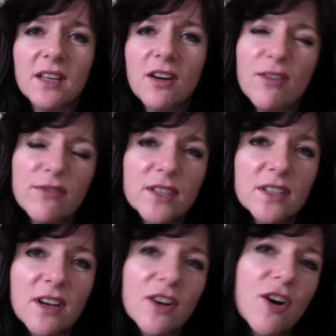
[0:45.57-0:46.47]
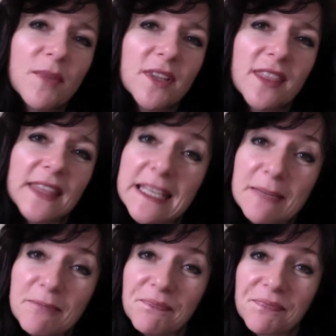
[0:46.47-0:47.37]
often a common
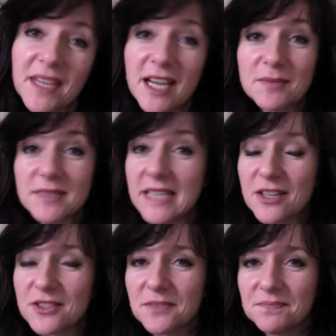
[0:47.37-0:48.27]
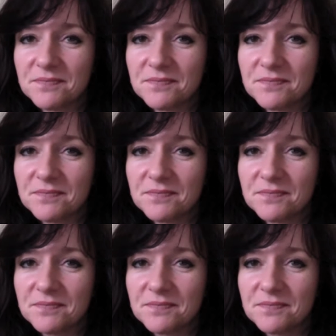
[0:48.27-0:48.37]
theme comes out.